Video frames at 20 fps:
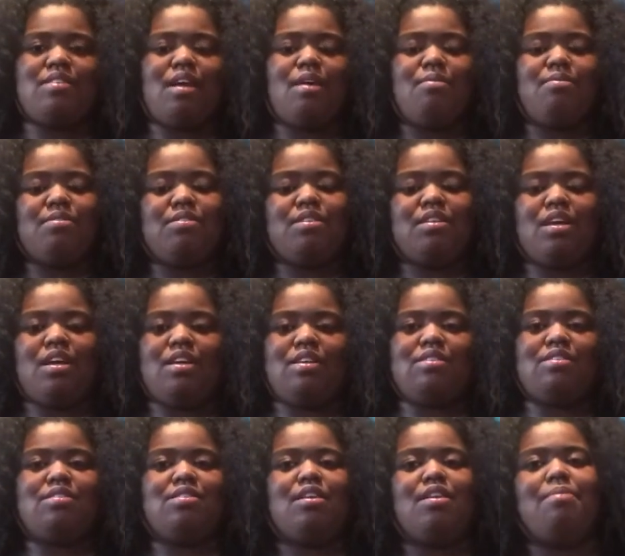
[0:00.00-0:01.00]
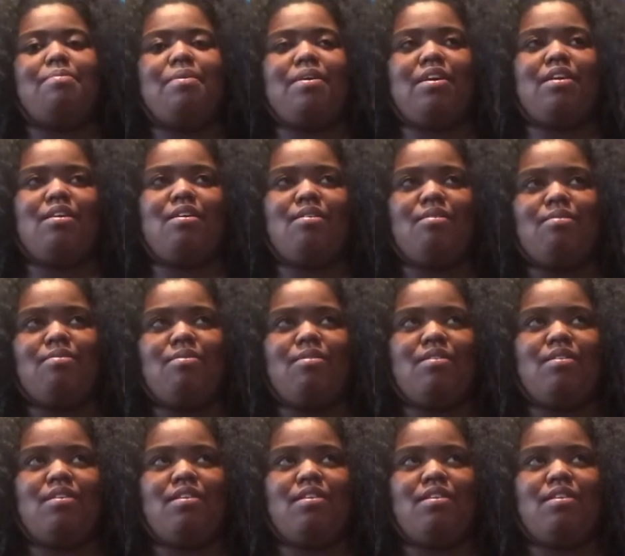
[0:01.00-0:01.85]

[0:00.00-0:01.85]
I was like, Cinnamon Codeine.